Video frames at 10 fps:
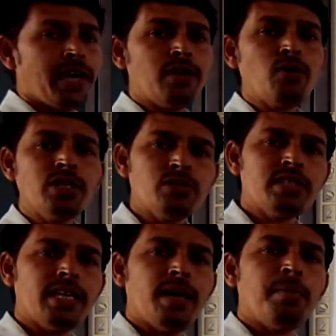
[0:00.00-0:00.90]
we are going
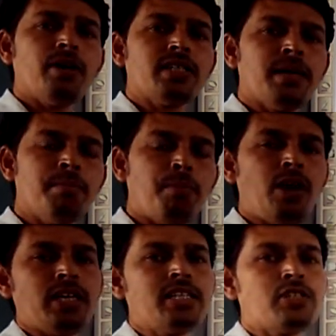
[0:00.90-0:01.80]
to see about the
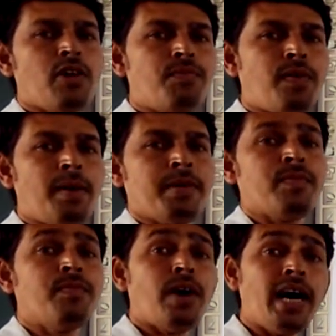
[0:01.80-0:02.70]
importance of
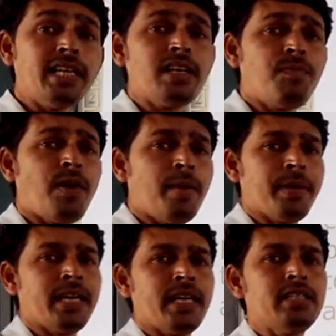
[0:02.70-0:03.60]
farming, why the
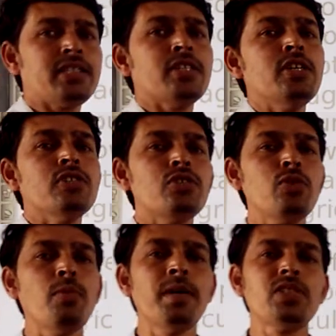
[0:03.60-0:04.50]
farming is
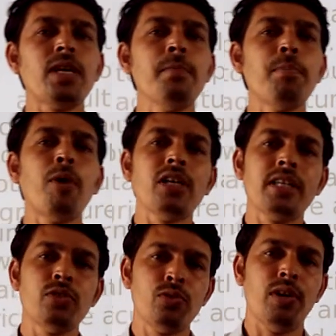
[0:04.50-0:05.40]
so much
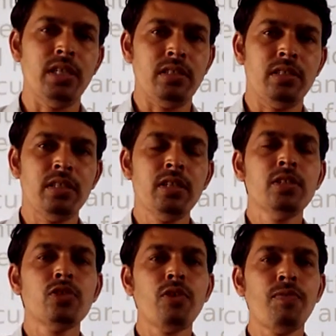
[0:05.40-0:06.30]
important to
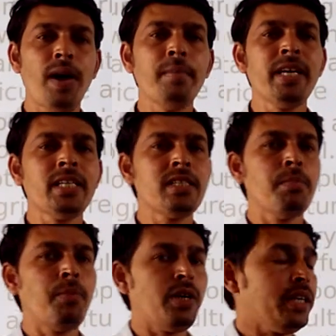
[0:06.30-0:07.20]
us. So farming is
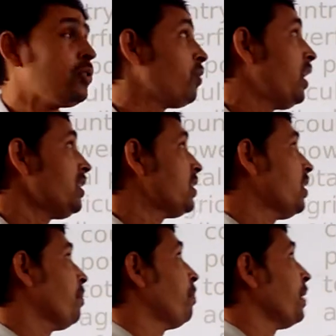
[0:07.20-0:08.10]
important to
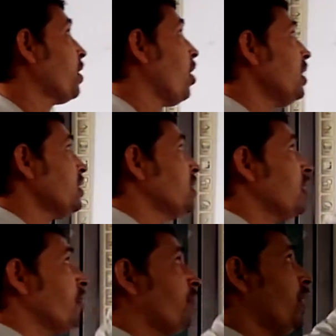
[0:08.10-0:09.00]
us because
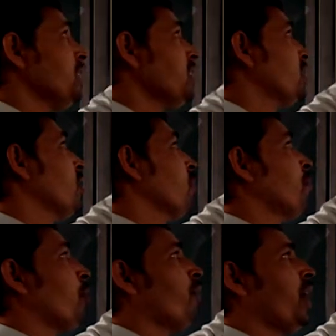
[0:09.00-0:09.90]
first
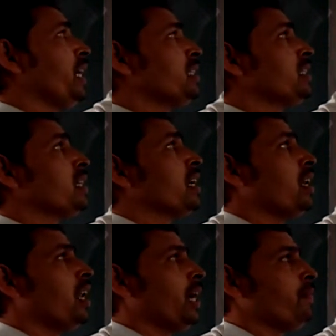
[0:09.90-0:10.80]

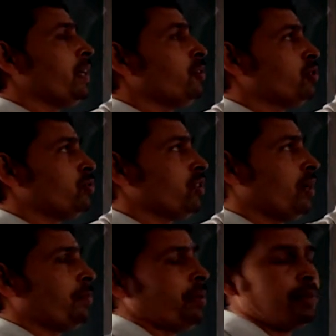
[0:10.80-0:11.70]
provides livelihood to
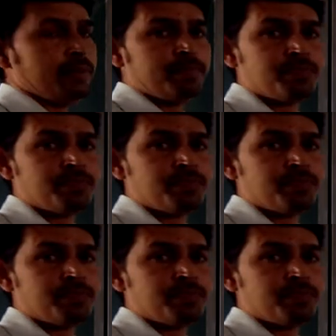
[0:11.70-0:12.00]
the people.